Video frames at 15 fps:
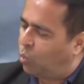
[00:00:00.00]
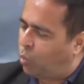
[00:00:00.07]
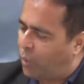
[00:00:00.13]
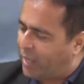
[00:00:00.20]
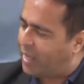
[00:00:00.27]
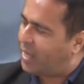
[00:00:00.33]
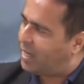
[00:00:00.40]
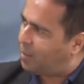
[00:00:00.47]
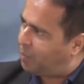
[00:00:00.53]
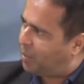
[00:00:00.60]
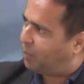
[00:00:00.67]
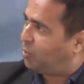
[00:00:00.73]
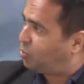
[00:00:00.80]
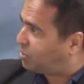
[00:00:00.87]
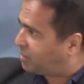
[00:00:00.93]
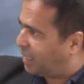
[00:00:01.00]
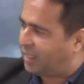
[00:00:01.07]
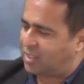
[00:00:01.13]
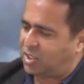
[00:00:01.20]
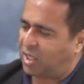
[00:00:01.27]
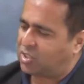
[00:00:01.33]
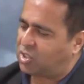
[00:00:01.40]
We, the people, you
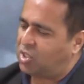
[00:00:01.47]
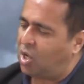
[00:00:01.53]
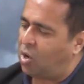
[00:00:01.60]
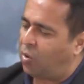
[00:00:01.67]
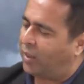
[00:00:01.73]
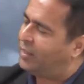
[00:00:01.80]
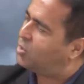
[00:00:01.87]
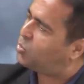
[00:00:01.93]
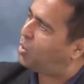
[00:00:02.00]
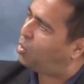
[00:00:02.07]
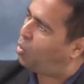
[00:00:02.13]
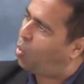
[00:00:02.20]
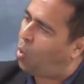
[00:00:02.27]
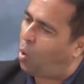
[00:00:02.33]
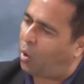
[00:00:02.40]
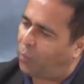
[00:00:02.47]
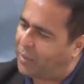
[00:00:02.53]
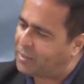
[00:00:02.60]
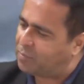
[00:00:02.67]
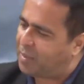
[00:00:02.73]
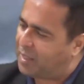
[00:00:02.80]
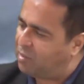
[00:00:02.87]
said it just now, and this will
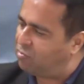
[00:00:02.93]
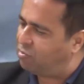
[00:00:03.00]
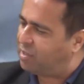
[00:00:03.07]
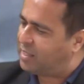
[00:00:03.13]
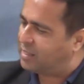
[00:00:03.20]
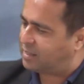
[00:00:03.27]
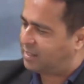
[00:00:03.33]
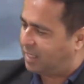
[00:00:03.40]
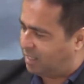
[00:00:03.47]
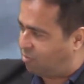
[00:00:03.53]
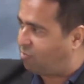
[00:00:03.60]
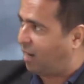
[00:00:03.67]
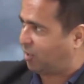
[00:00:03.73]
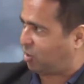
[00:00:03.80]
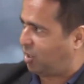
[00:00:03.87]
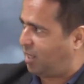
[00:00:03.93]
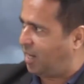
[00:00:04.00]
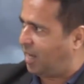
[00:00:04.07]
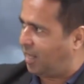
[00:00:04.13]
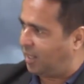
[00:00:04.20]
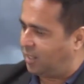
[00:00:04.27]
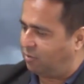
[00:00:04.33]
always be the reason and the
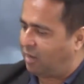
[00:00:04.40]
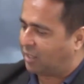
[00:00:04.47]
rationale,